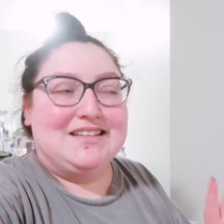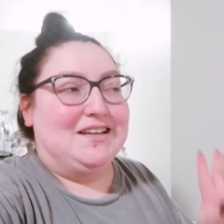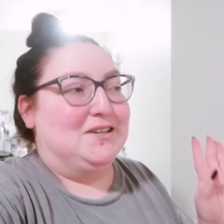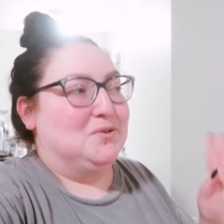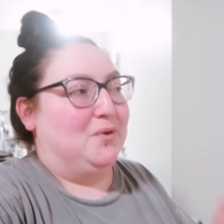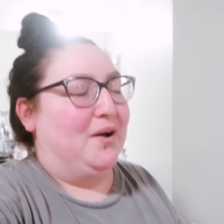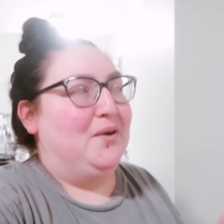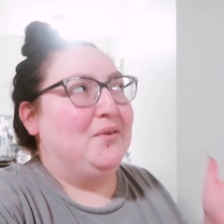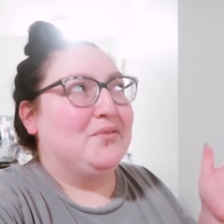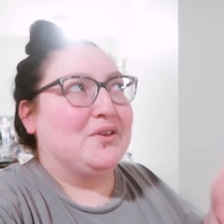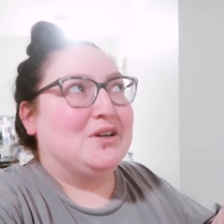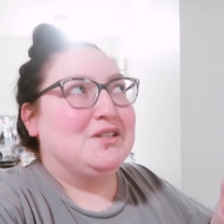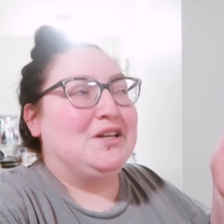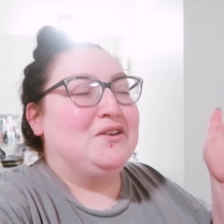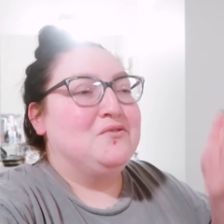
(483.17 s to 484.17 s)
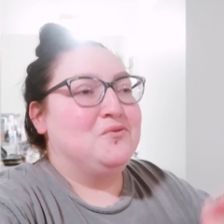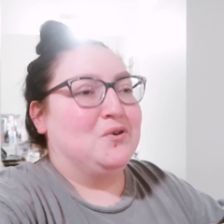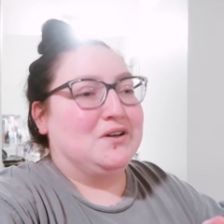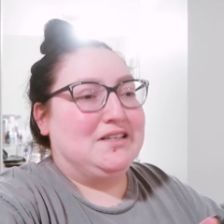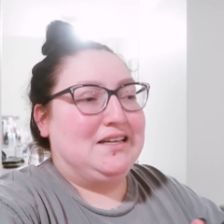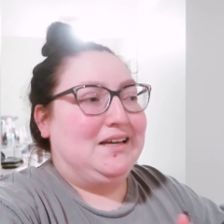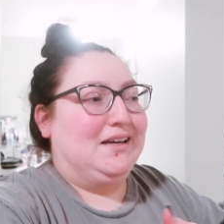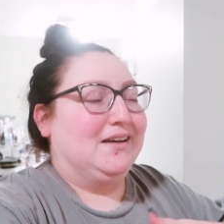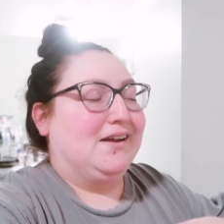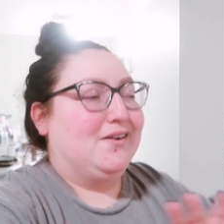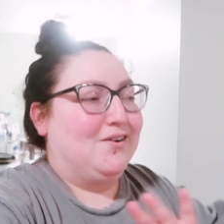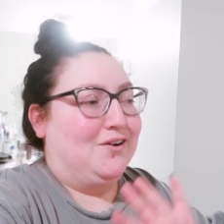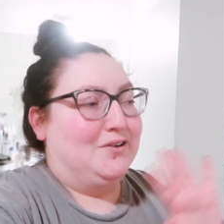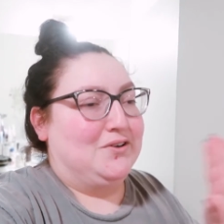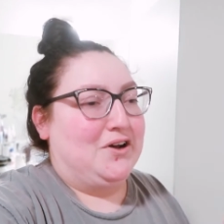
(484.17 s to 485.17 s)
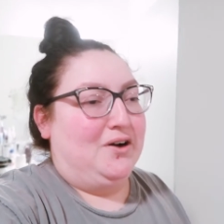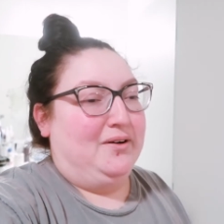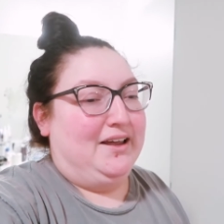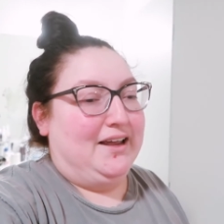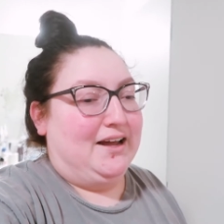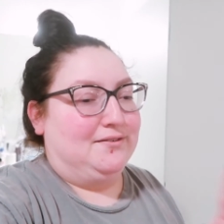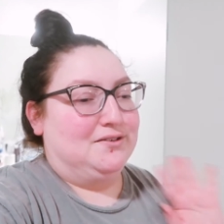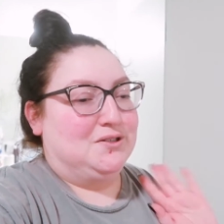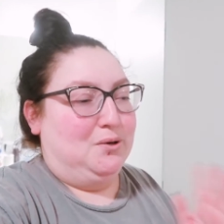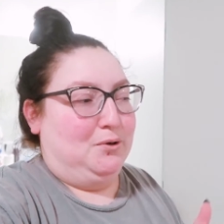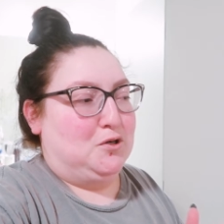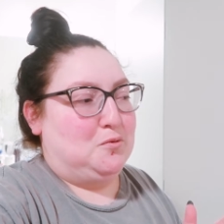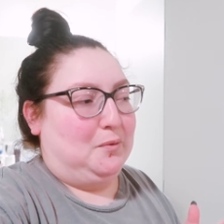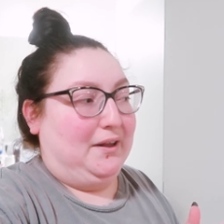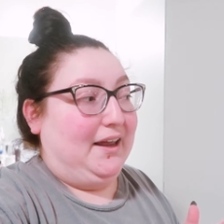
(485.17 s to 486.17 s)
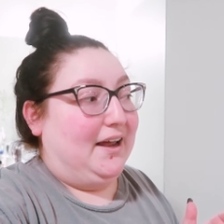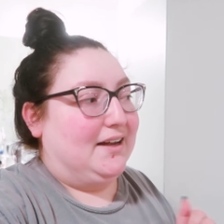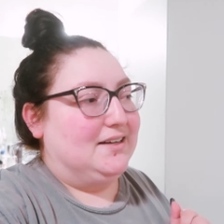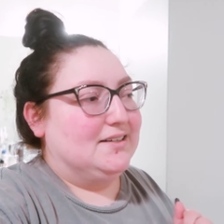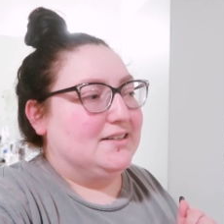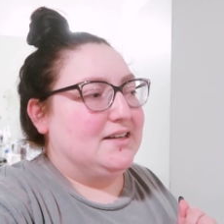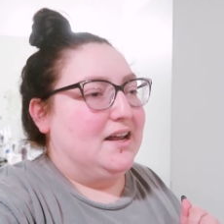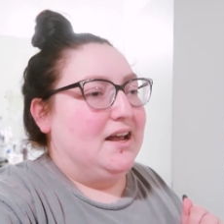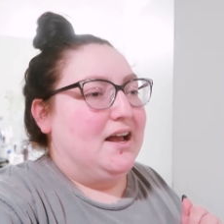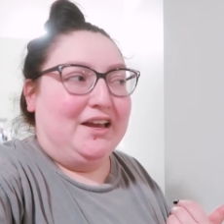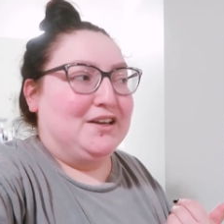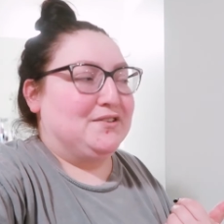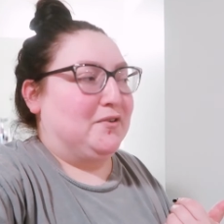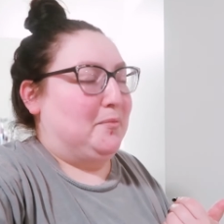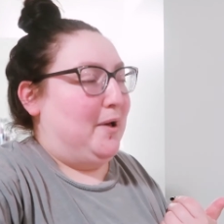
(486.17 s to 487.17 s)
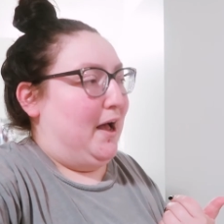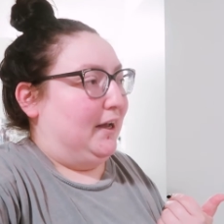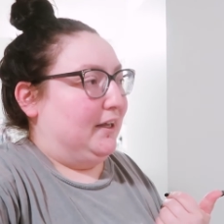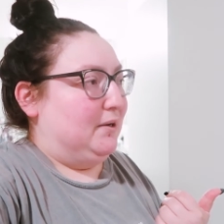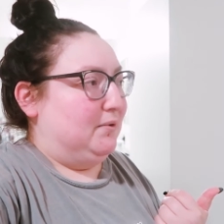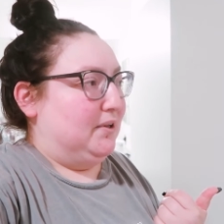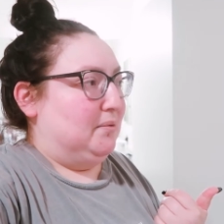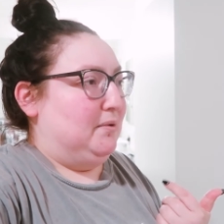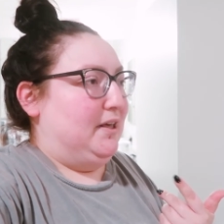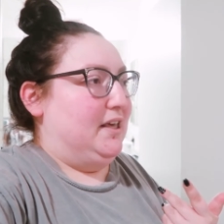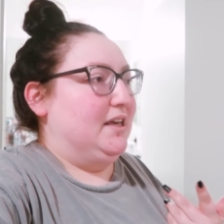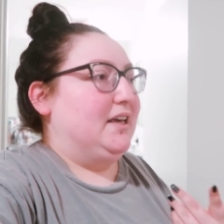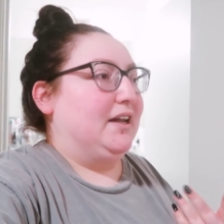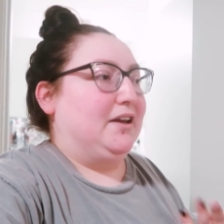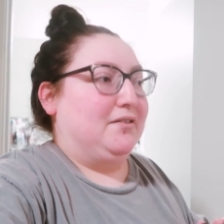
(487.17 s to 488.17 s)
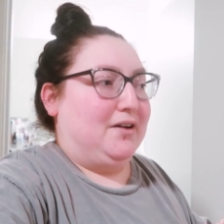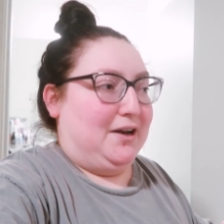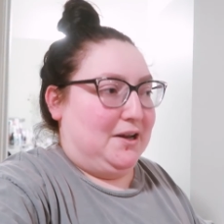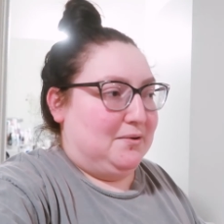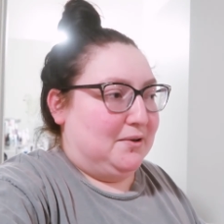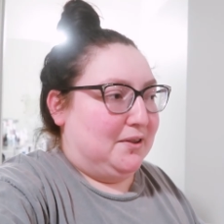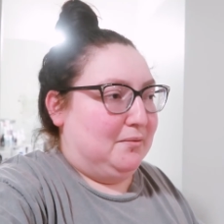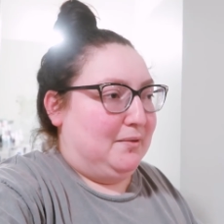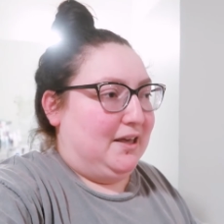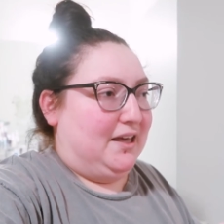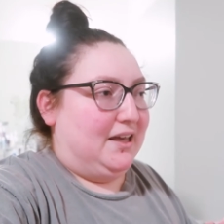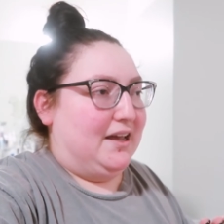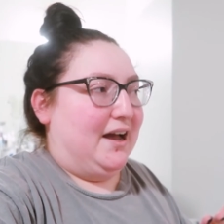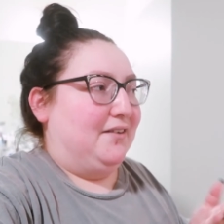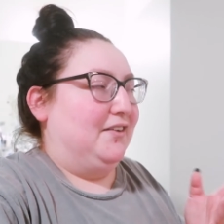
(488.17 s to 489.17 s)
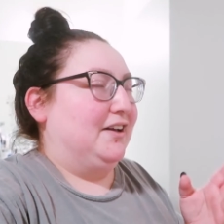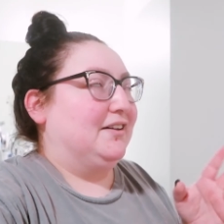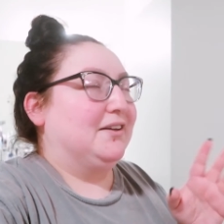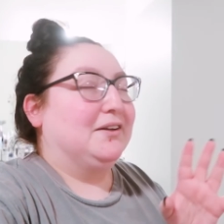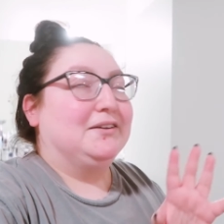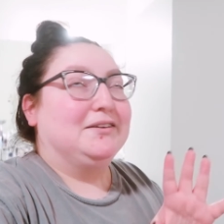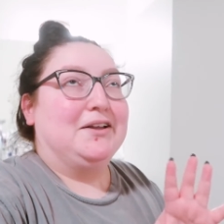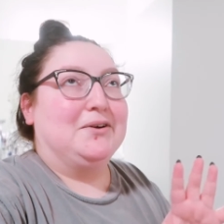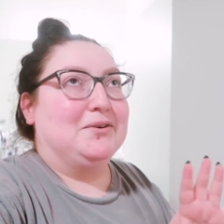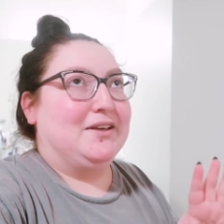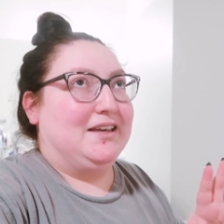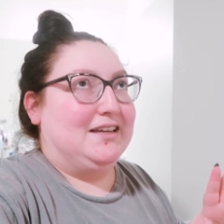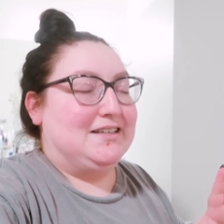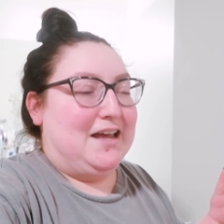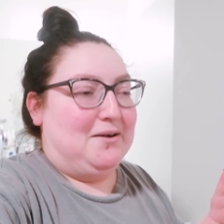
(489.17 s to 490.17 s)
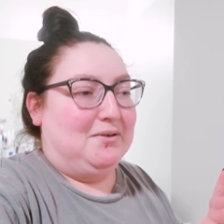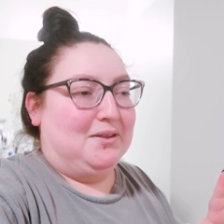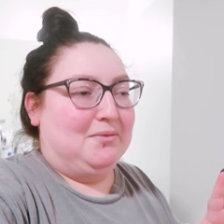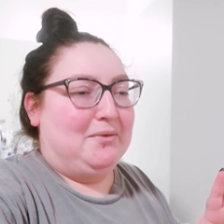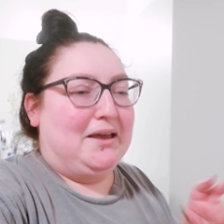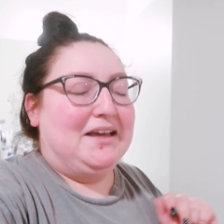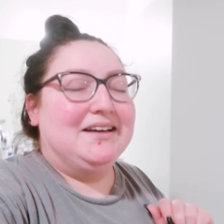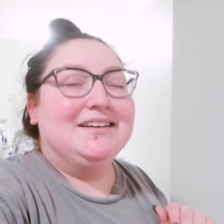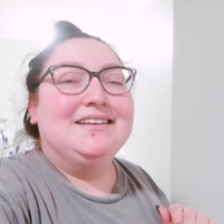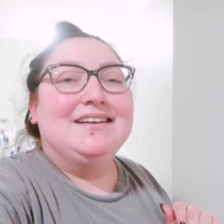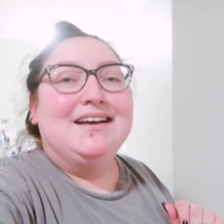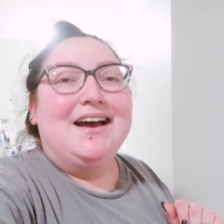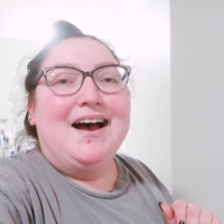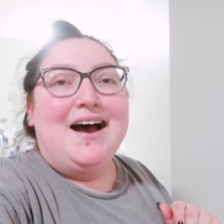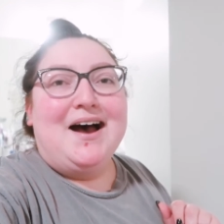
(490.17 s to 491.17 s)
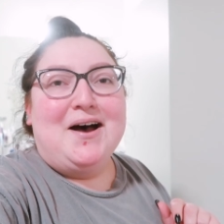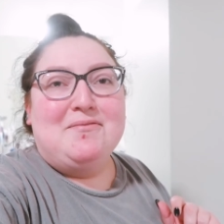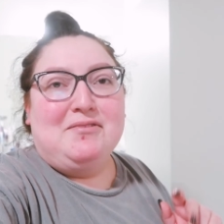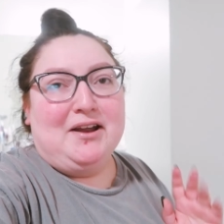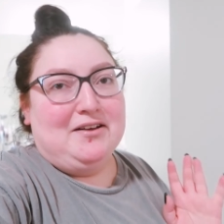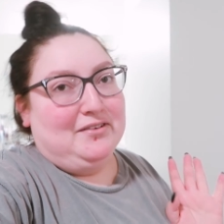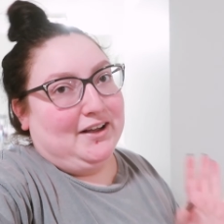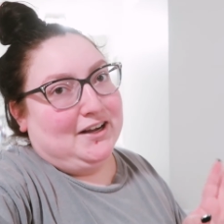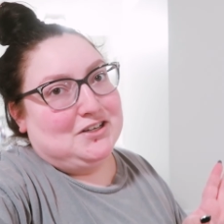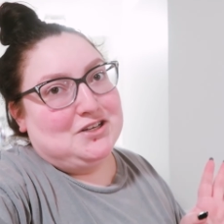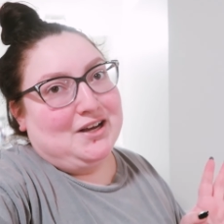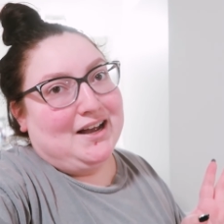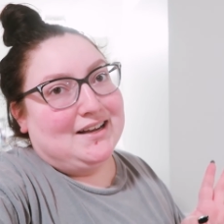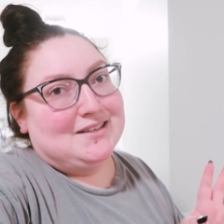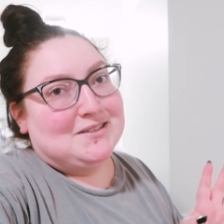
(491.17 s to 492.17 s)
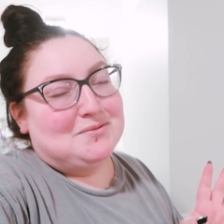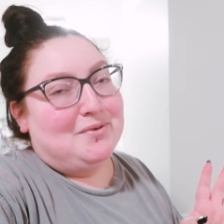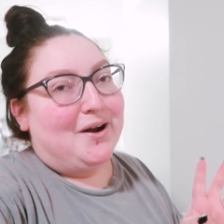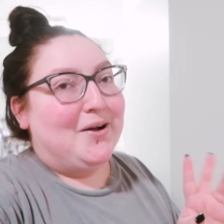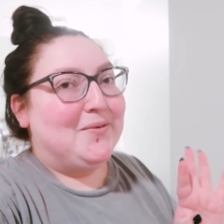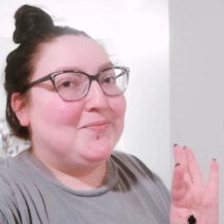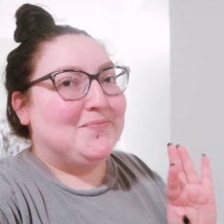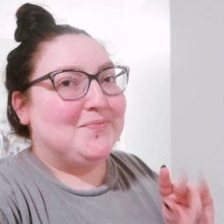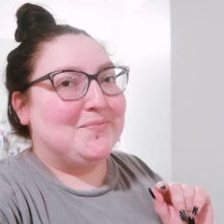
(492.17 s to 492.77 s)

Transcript: Day 12, 13, 14, and ongoing have so much planned. Thanks for packing with me, getting ready with me, having a little low key day with me, um, and I will catch you guys tomorrow.